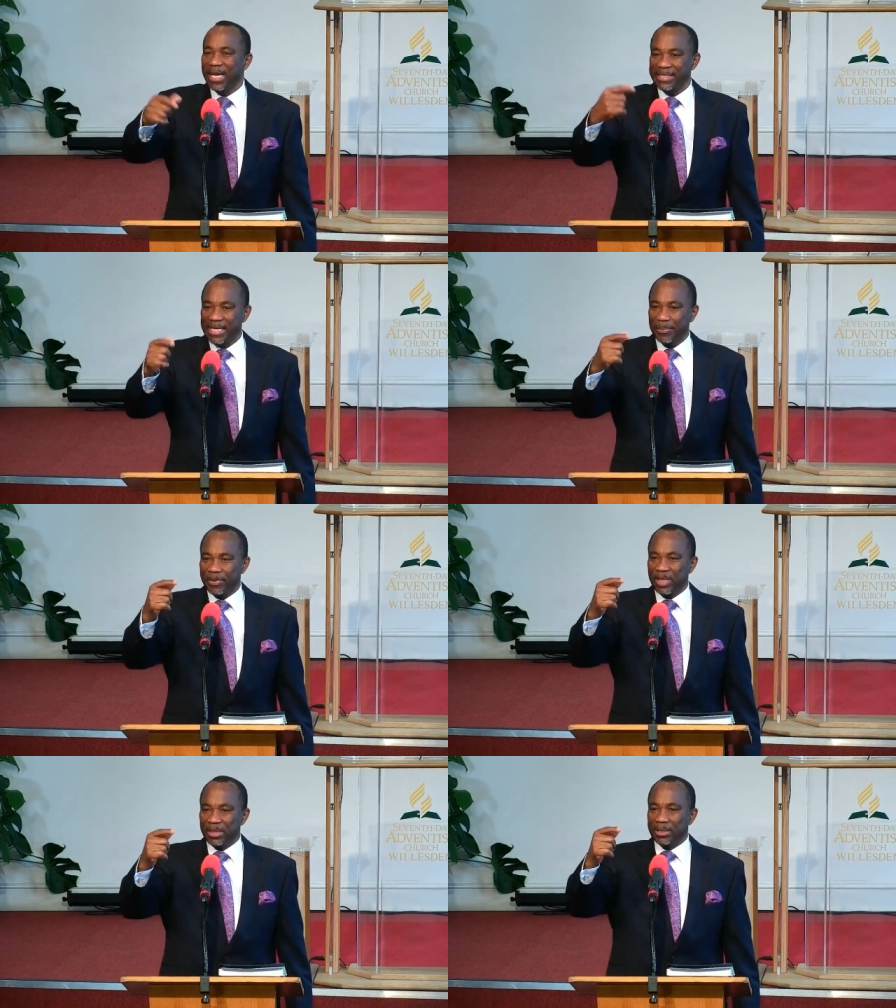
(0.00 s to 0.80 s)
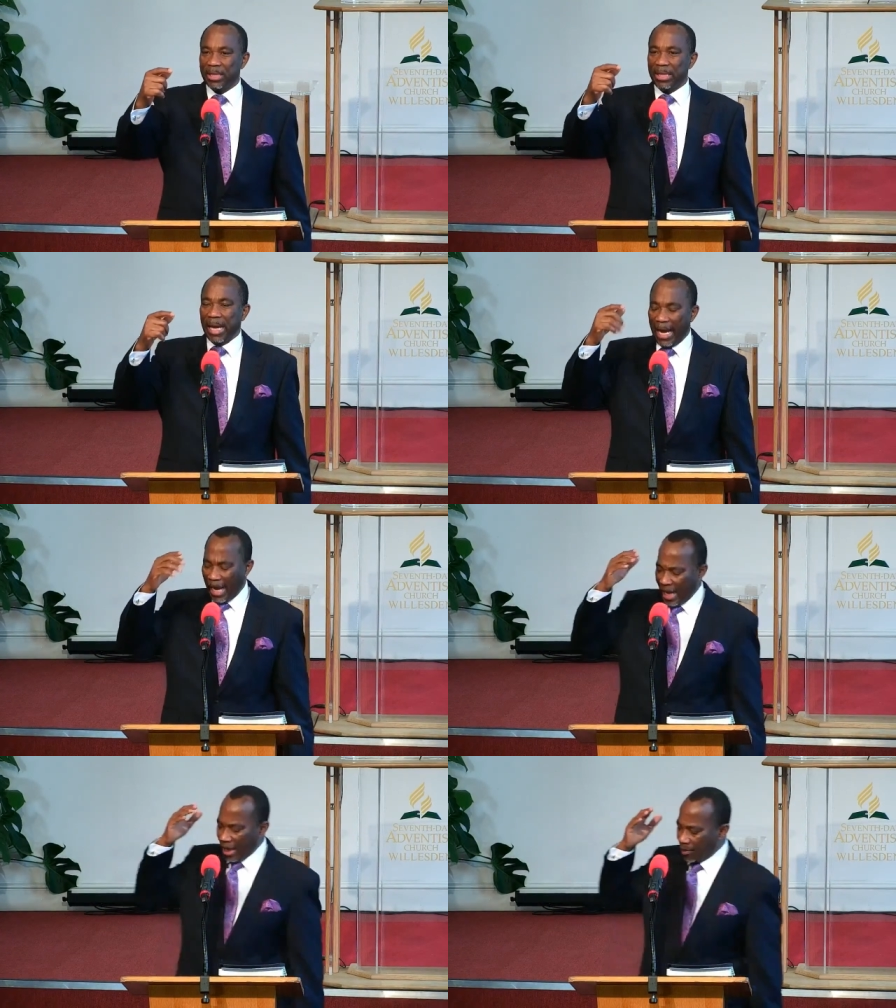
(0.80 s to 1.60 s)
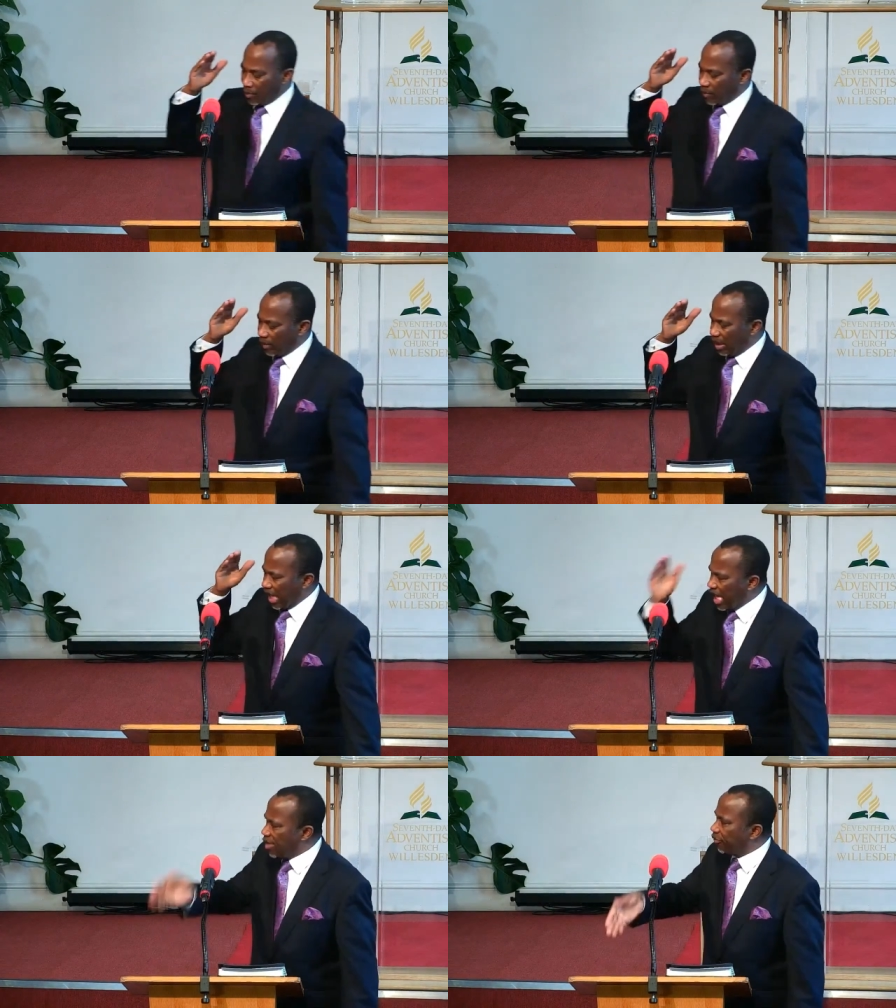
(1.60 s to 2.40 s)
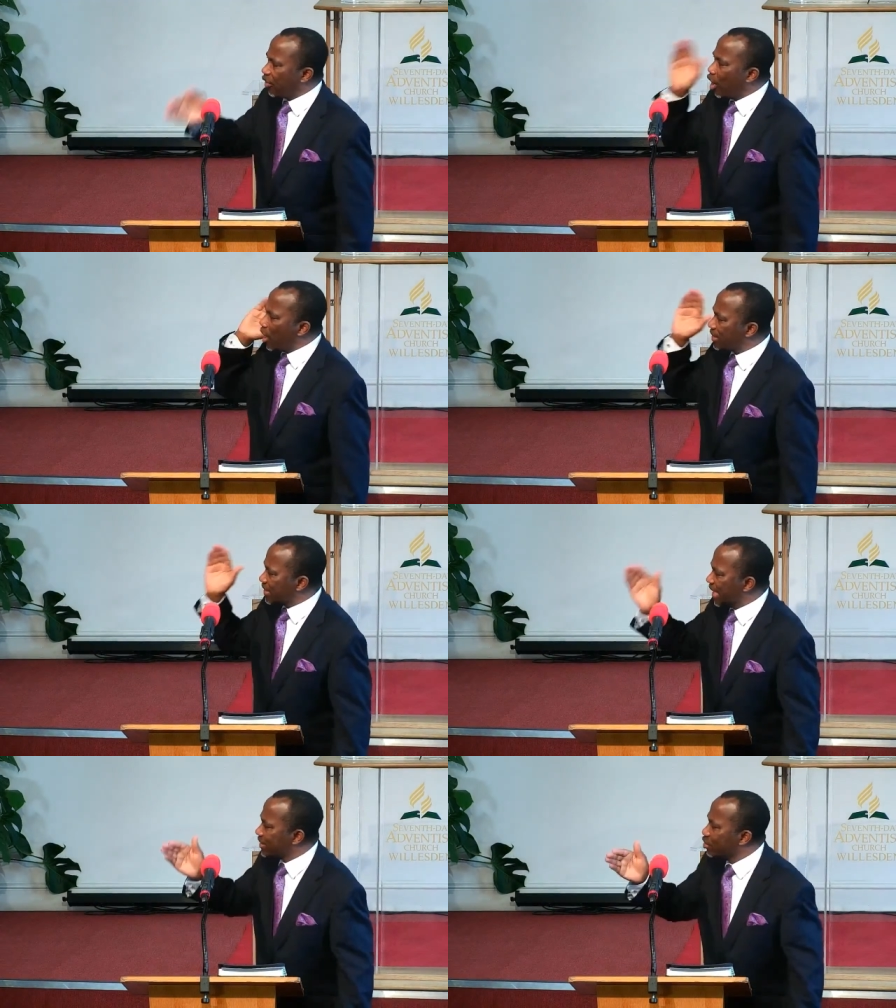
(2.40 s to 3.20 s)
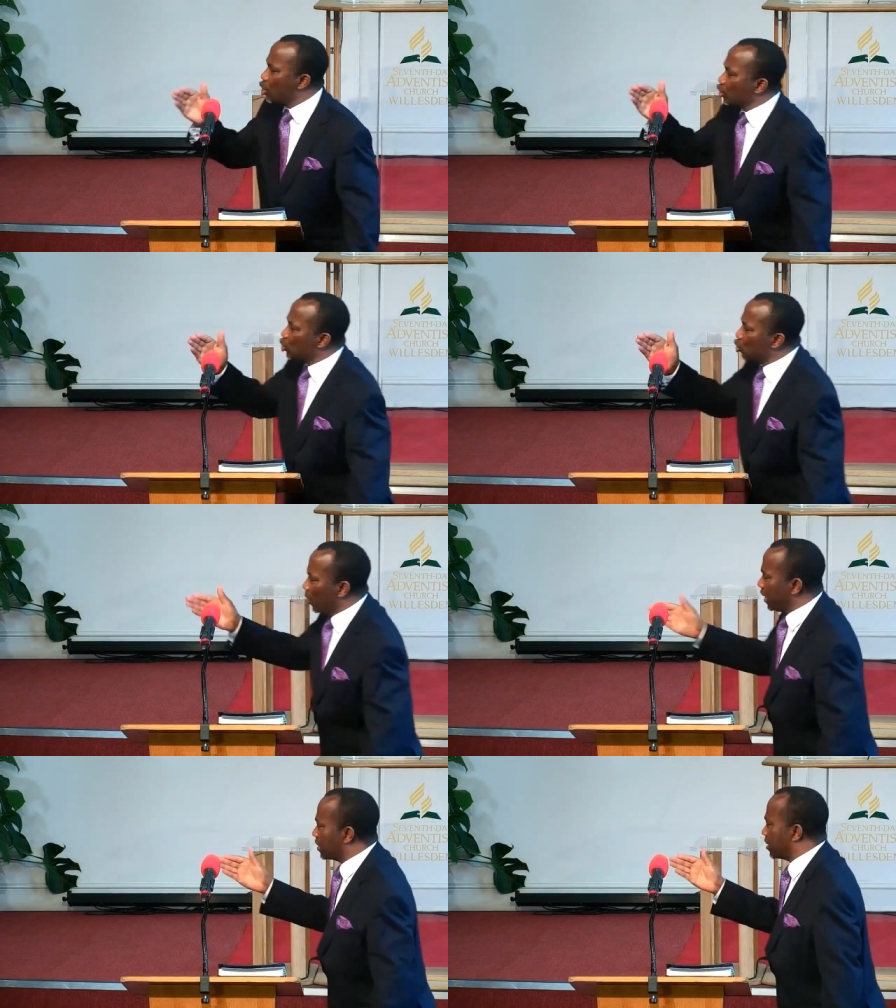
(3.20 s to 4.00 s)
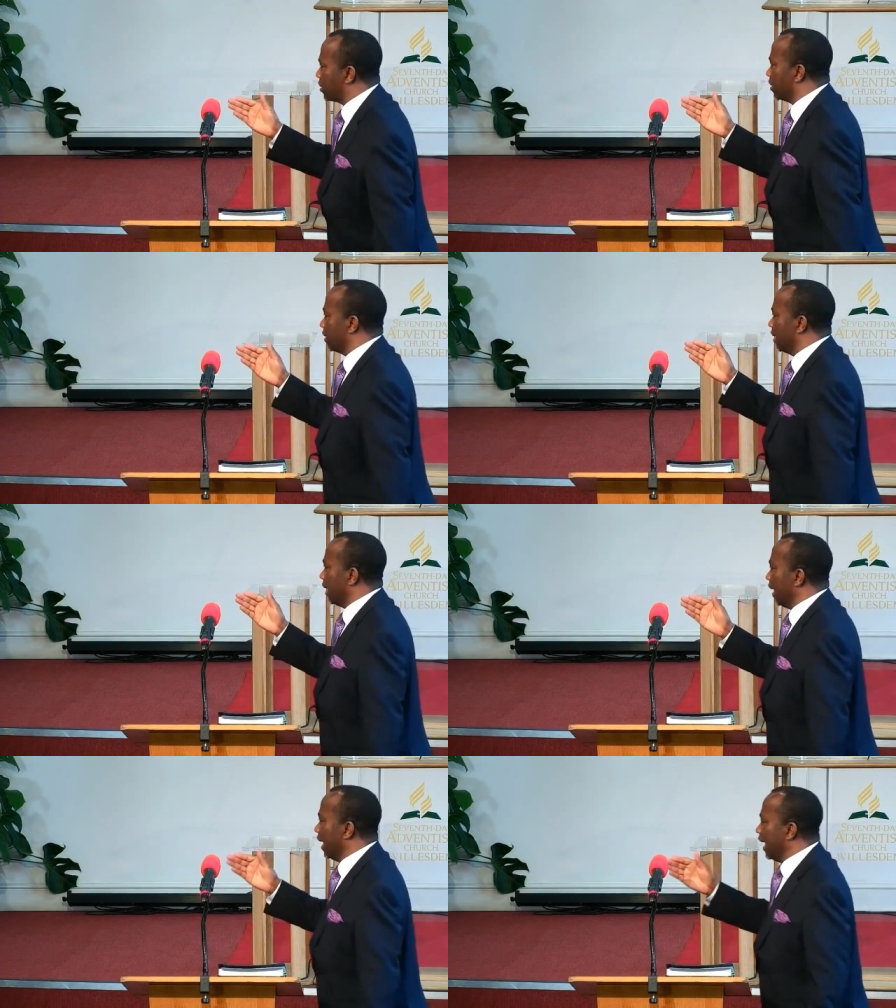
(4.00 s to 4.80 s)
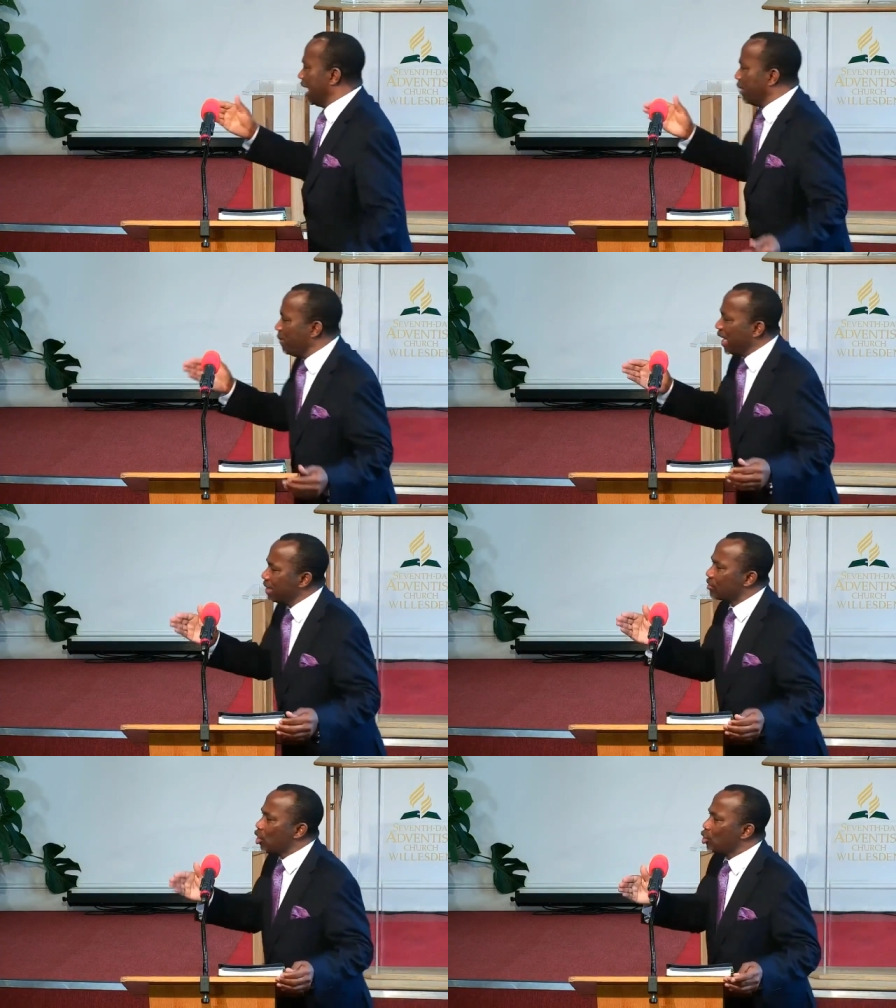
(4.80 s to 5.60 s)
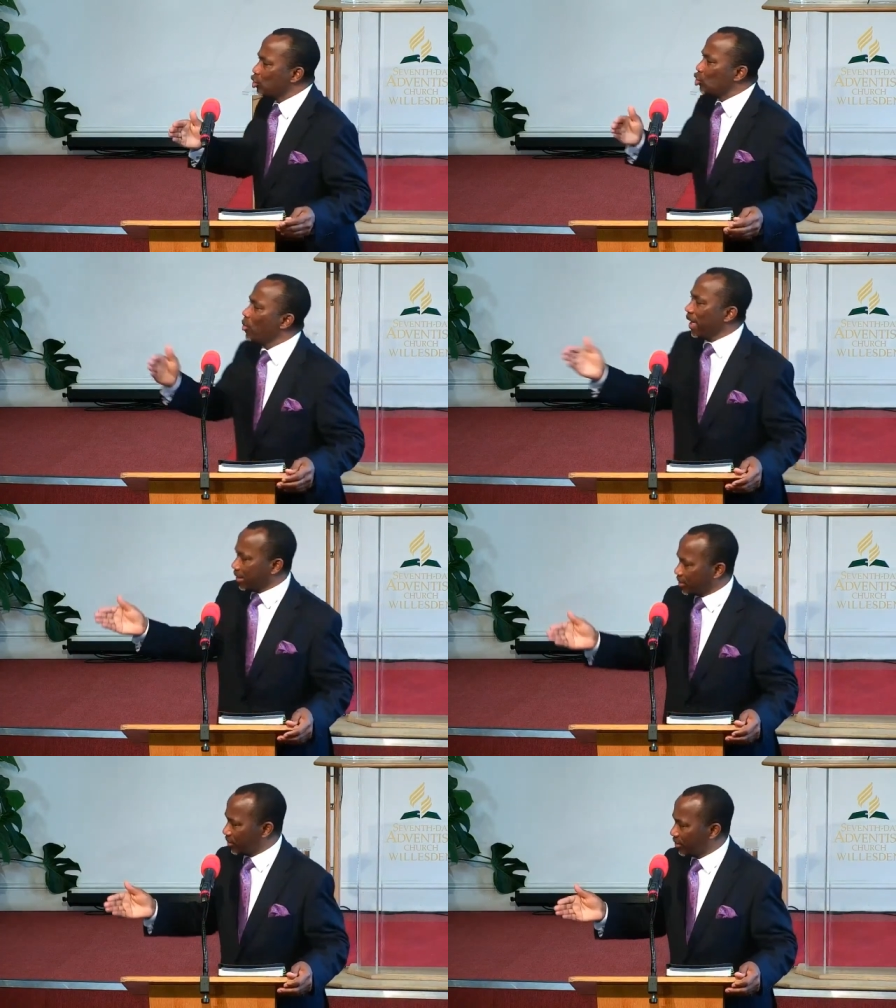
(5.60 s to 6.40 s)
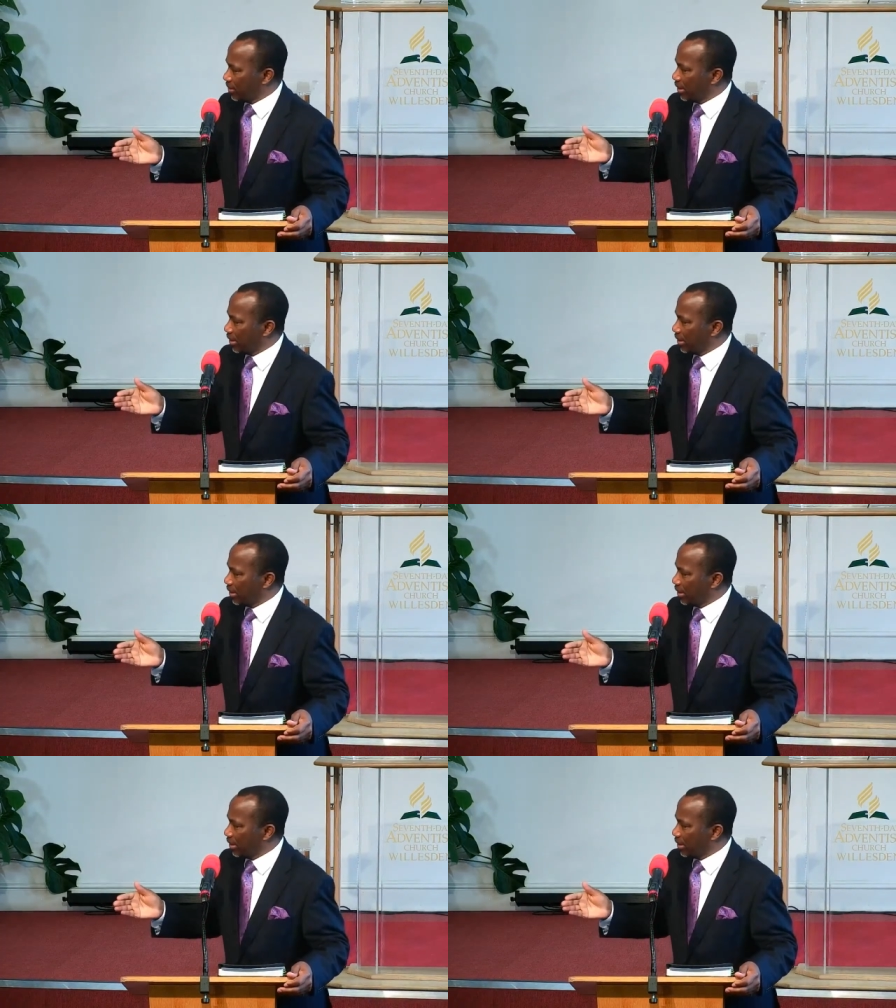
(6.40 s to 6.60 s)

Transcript: he accept it? If God says don't do it, he means don't do it.